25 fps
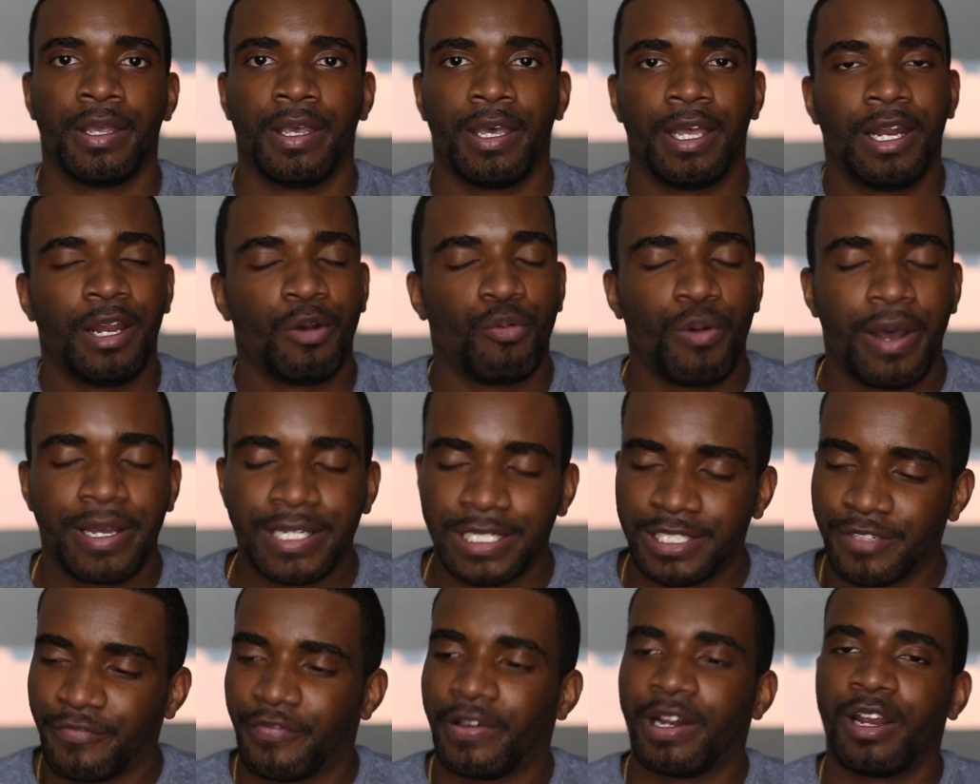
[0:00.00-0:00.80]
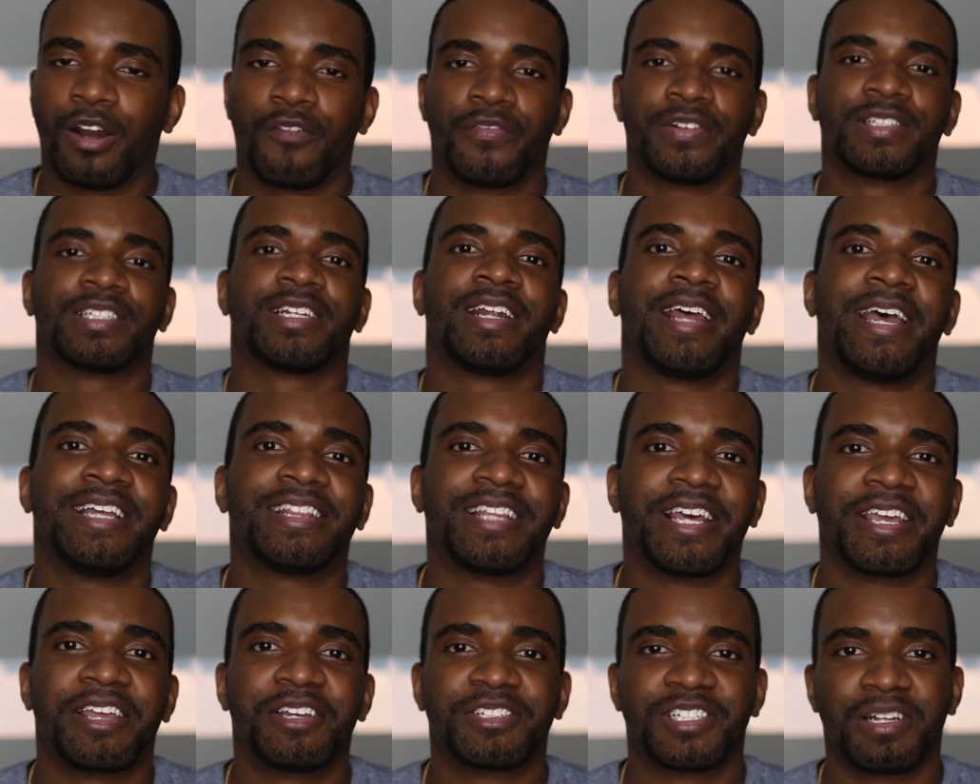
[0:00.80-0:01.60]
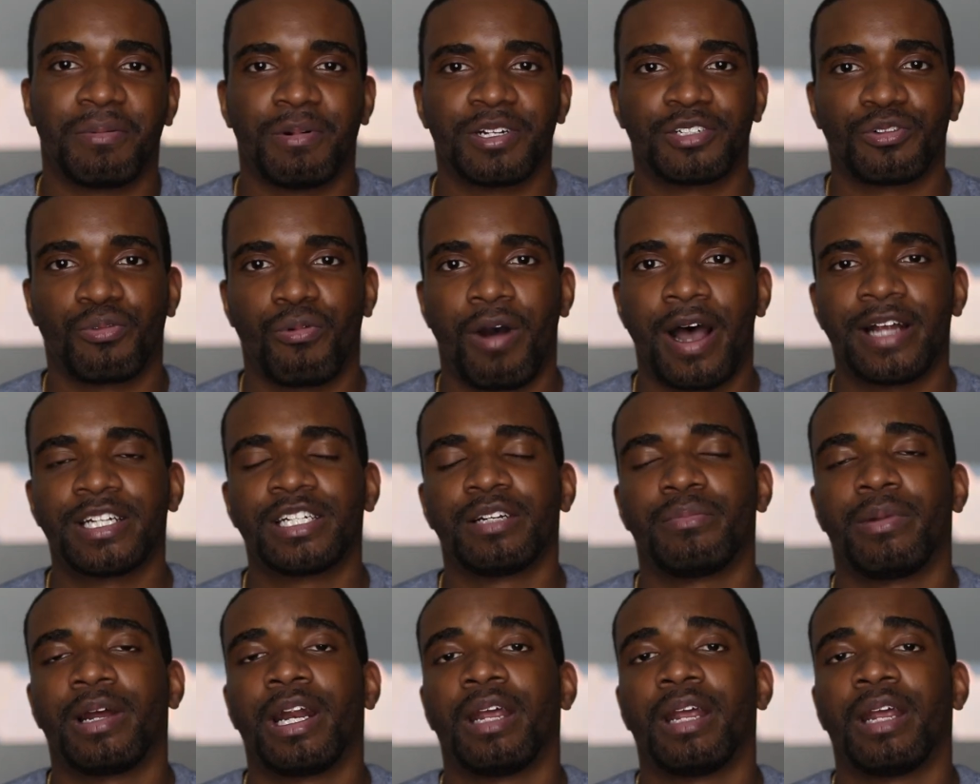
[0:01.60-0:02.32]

Anyway, that's the video for today. Thank you so much for watching.